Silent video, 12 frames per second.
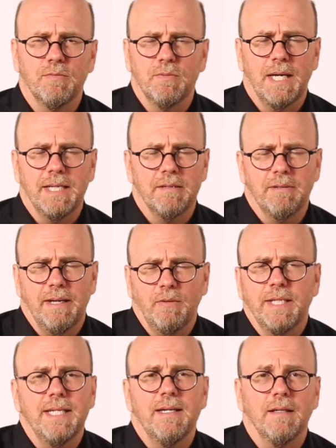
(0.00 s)
I
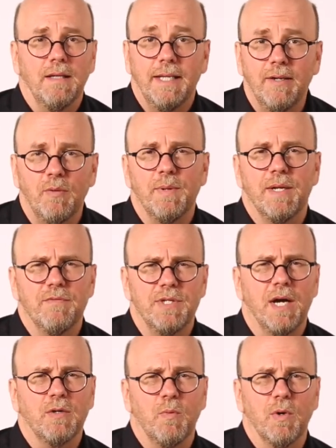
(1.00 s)
only need a little bit of
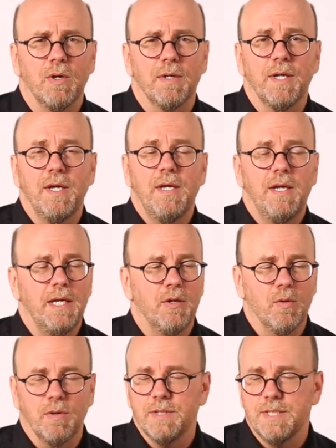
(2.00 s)
ductwork in
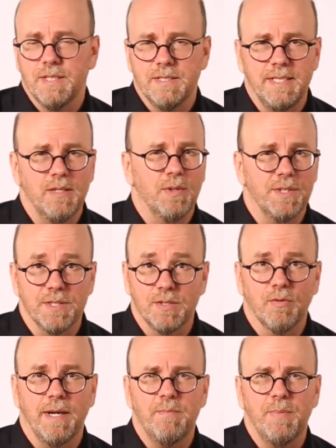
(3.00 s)
order to deal with this
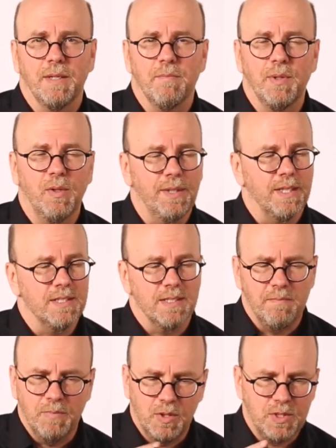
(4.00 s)
great big building, because
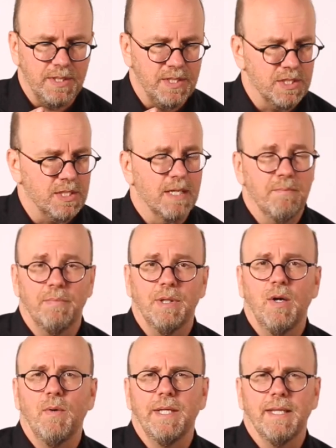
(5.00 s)
I'm mostly just kind of
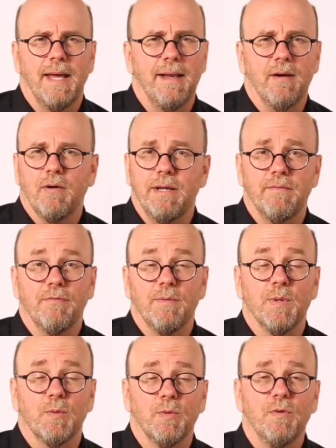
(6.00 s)
blowing that air in
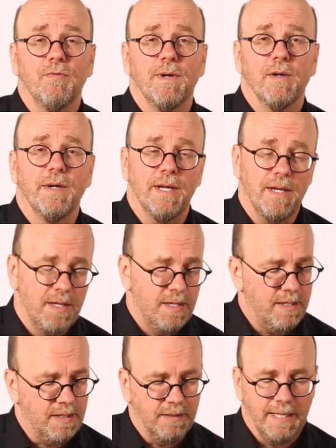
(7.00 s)
from the roof area
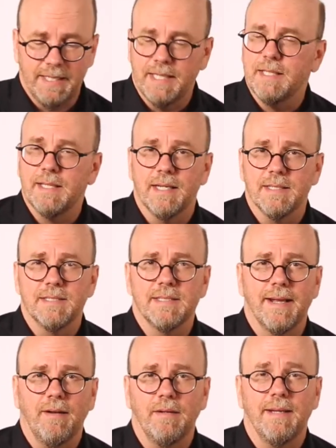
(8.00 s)
and letting it kind of
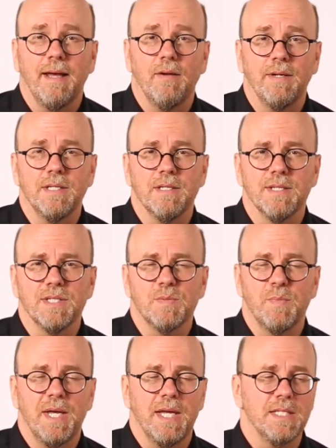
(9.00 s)
settle down into the
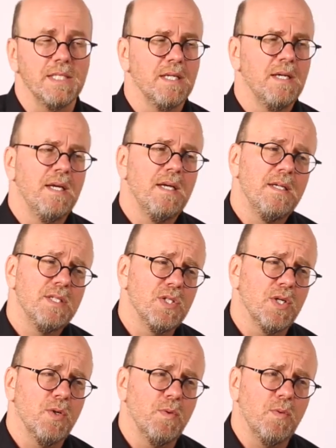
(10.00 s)
space.
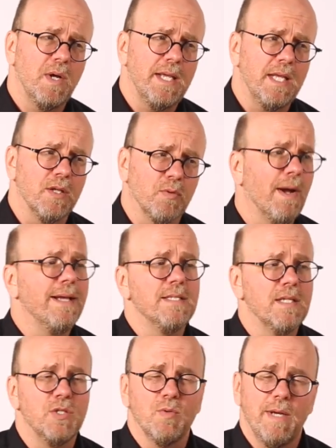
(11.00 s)
So in the right
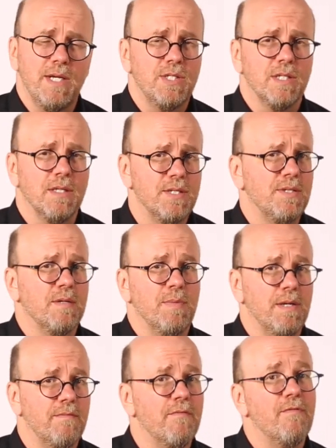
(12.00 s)
situation, this can
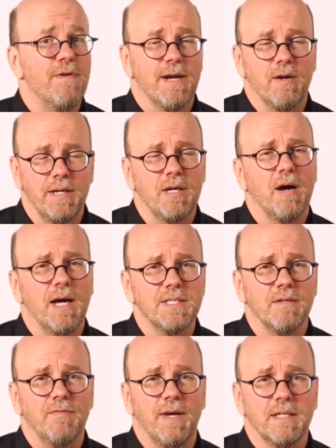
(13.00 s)
be very
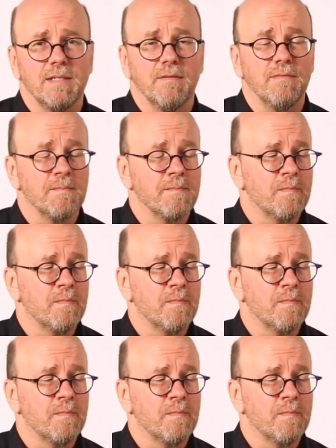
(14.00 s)
cost effective.